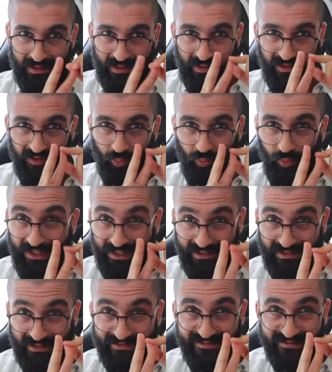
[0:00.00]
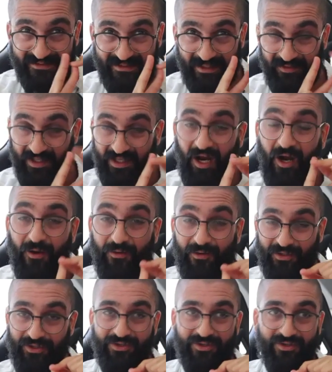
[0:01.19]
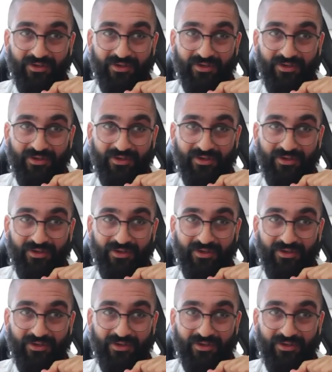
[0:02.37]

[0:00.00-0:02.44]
the willingness and the courage,